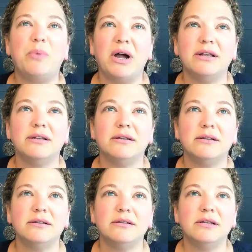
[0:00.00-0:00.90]
But,
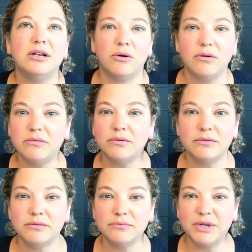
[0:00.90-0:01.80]
you know,
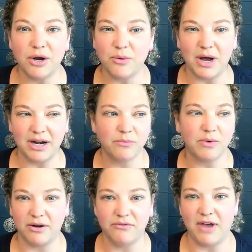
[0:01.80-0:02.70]
we don't want to
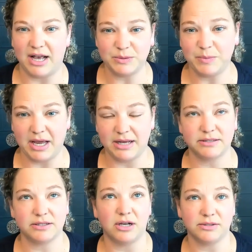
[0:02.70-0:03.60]
run
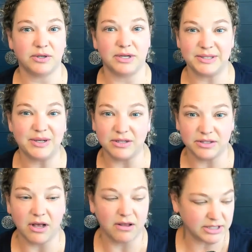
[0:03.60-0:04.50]
fast-paced, hustle, hustle,
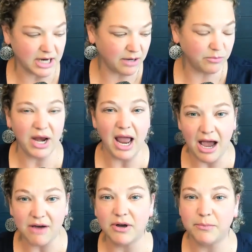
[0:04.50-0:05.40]
hustle all the time. We
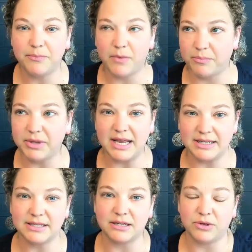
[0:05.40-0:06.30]
have a
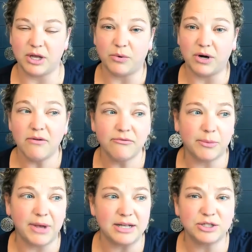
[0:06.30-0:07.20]
place that we're
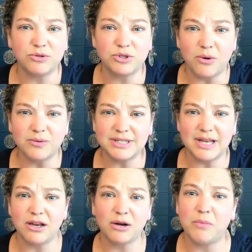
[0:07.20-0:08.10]
comfortable at. So don't
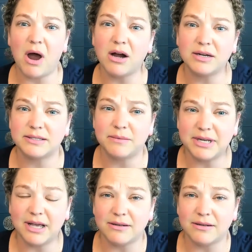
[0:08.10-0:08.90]
set your bar to somebody